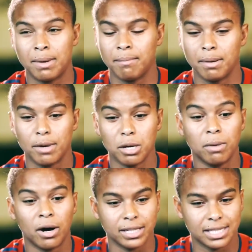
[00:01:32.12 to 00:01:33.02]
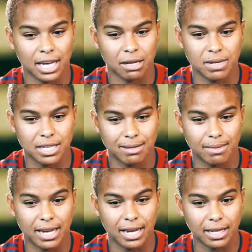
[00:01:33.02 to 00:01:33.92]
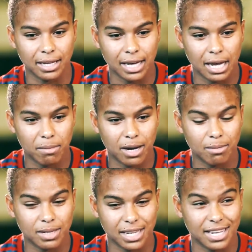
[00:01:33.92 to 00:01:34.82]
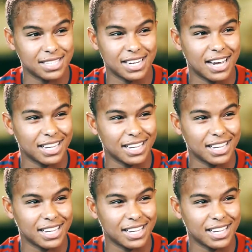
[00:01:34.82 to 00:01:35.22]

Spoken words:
I remember Mo Marley taking me to an England game and it was against the